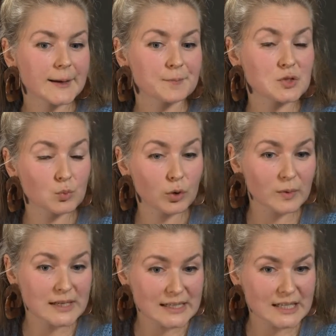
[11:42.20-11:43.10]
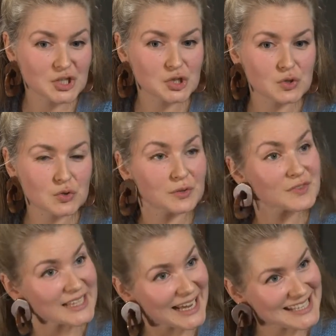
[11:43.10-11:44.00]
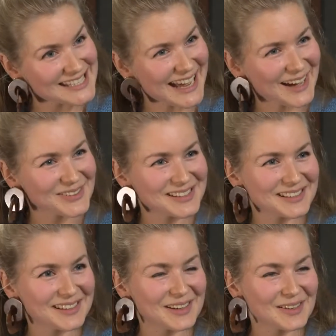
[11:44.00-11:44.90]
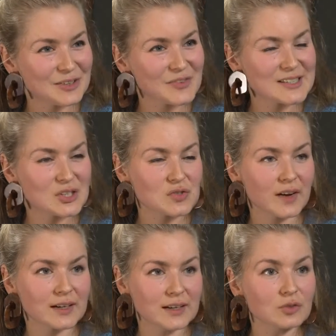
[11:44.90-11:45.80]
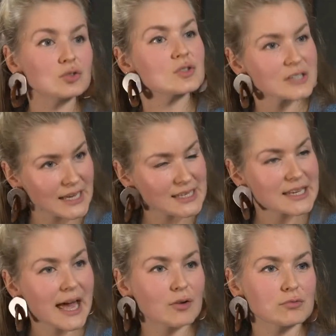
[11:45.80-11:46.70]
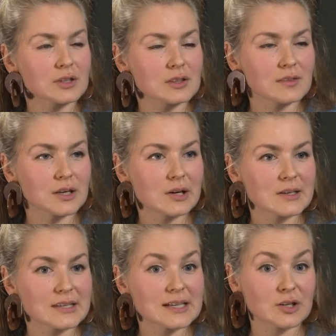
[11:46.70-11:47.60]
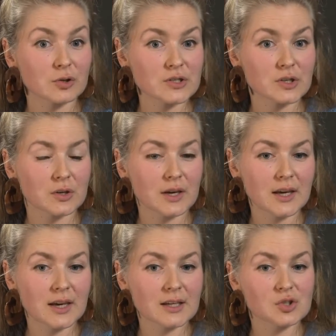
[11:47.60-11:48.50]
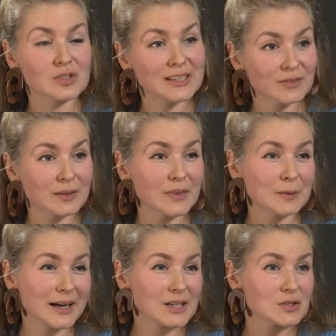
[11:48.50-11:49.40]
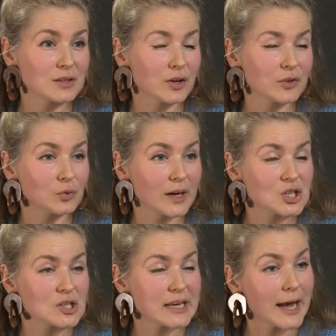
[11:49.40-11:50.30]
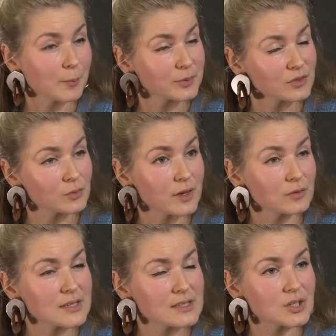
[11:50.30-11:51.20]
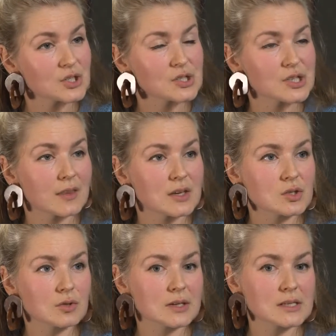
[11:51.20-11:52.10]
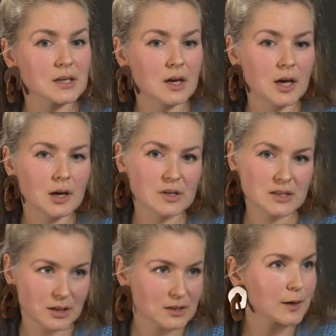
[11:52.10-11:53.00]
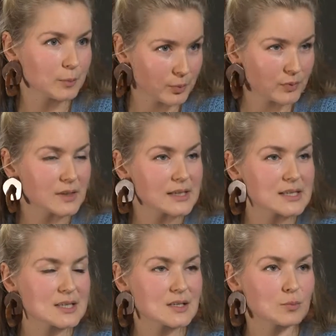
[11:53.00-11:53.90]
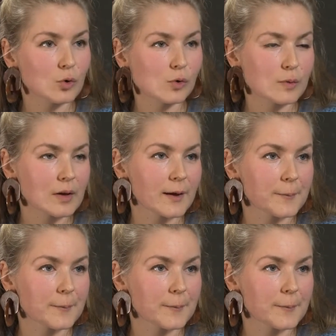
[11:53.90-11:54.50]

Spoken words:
So what we did to sort of test out the research findings, or to test out what the girls said, and also to give something back to the girls who actually helped us with our research and share their stories, we started up these small